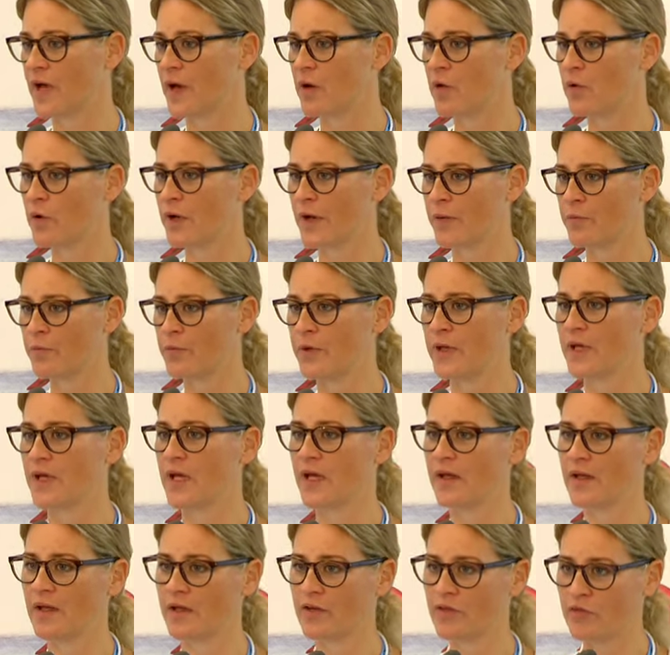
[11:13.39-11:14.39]
How can
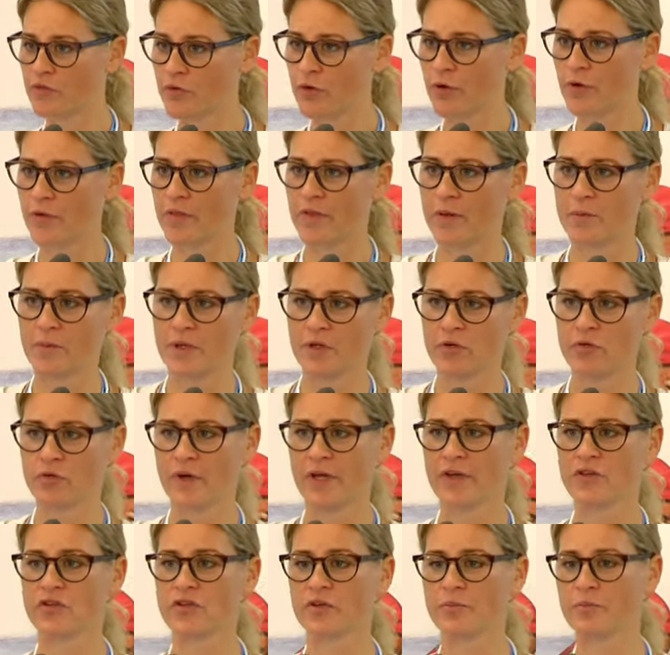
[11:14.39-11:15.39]
we turn them
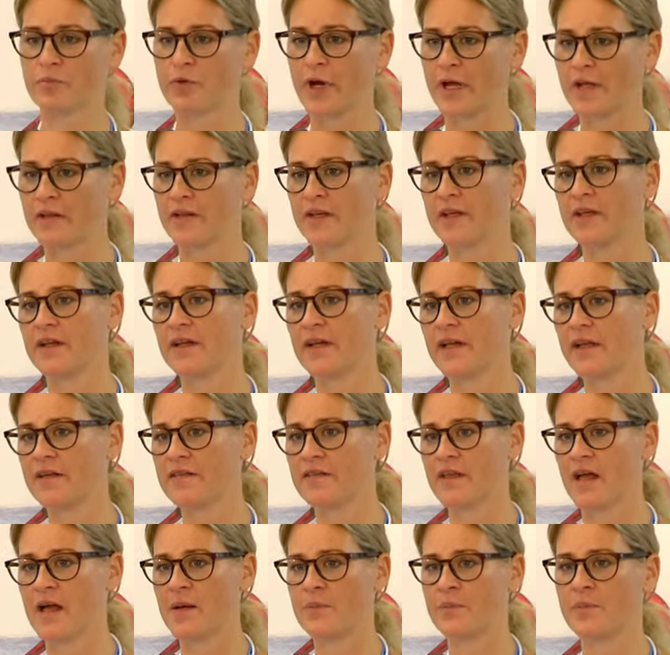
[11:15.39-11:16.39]
into action? Practical
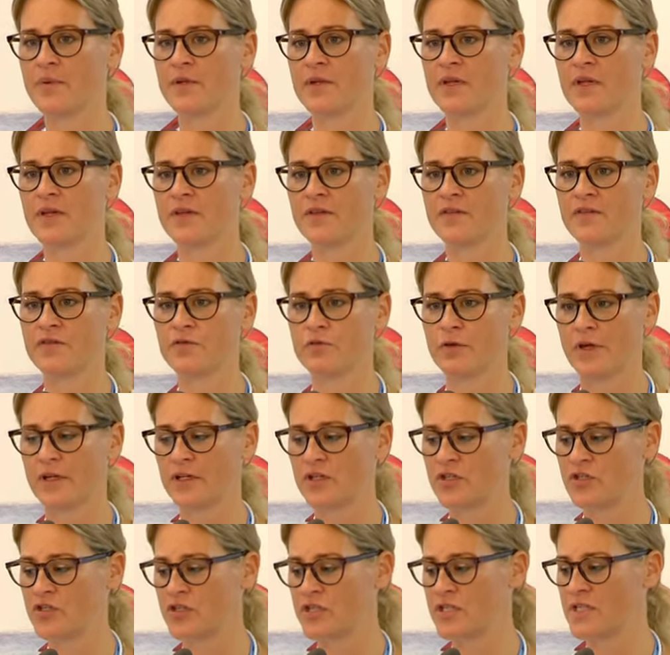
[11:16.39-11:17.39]
examples,
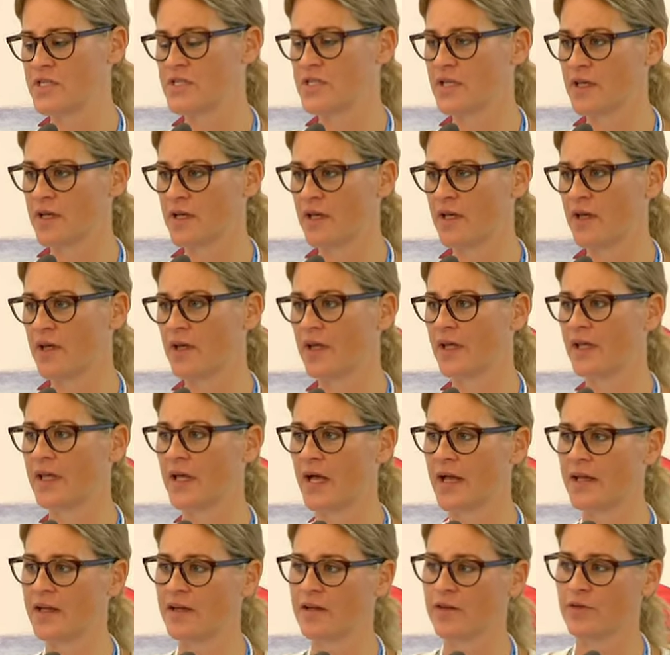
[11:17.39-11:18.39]
strategies,
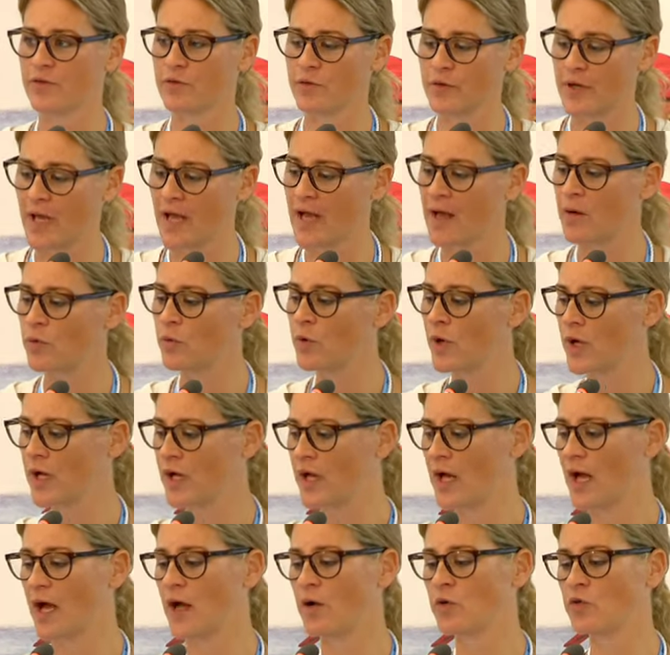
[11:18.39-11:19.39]
guidance on
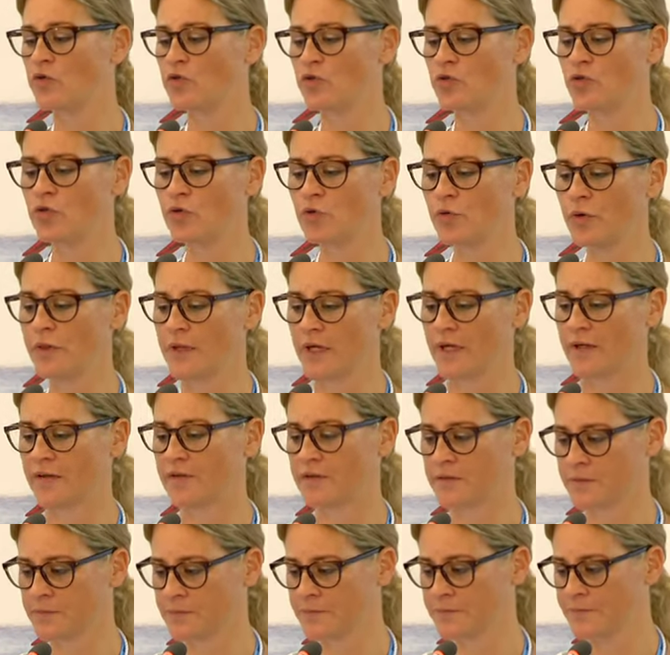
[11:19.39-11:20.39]
how to do
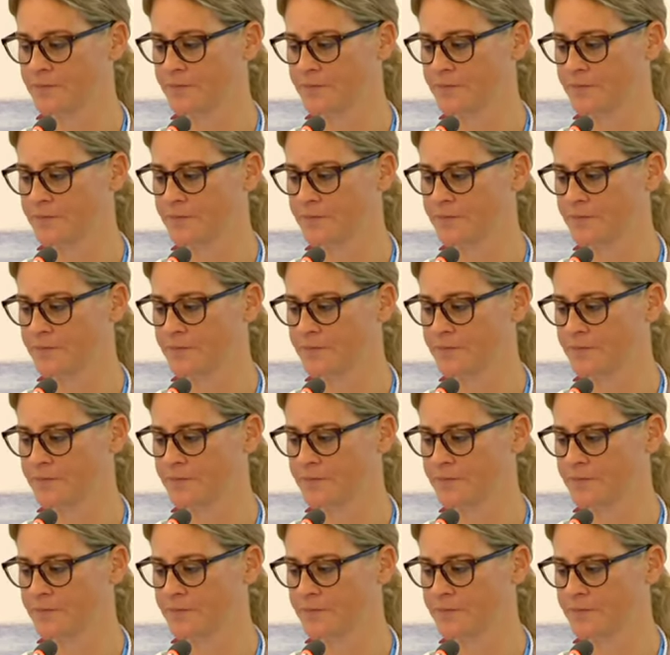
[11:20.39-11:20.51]
that.